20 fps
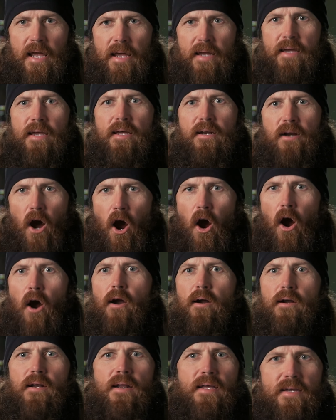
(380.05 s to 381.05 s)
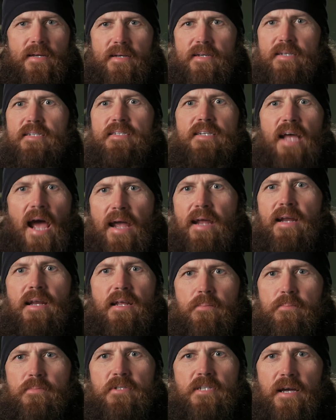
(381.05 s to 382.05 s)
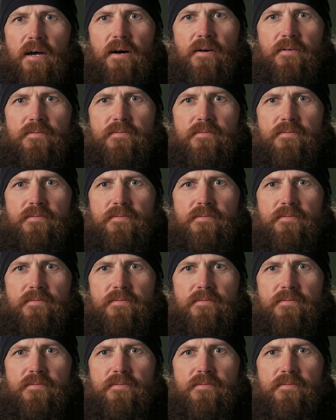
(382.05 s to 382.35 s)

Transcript: He can hardly contain himself.